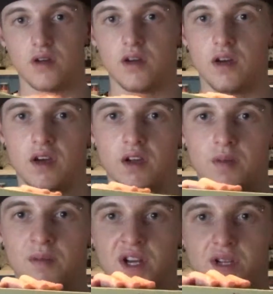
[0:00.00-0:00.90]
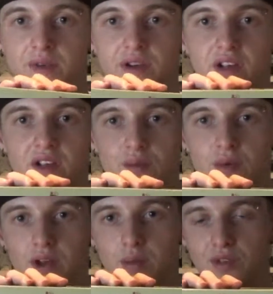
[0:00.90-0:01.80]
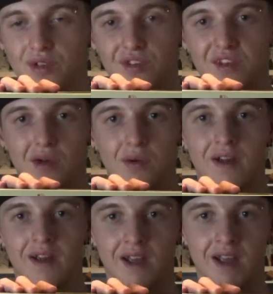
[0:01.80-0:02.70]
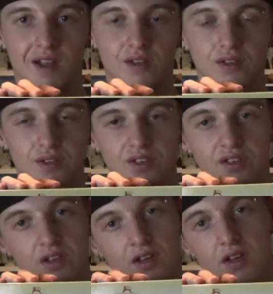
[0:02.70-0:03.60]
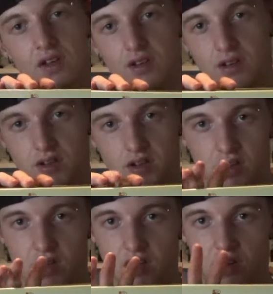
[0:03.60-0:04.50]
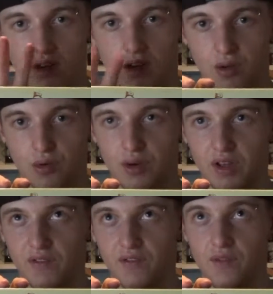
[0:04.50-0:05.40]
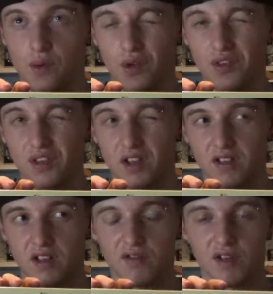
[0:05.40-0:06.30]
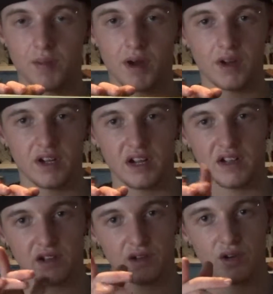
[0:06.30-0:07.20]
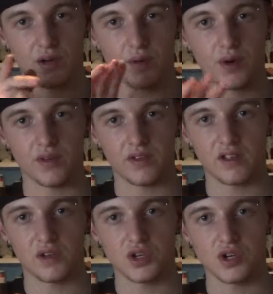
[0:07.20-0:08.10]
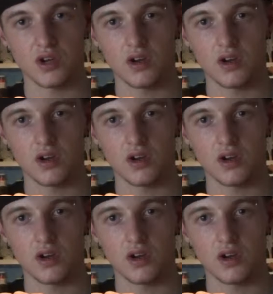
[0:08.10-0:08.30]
I managed to buy this when it was on sale at Hattons. I got it for £63, and that's including postage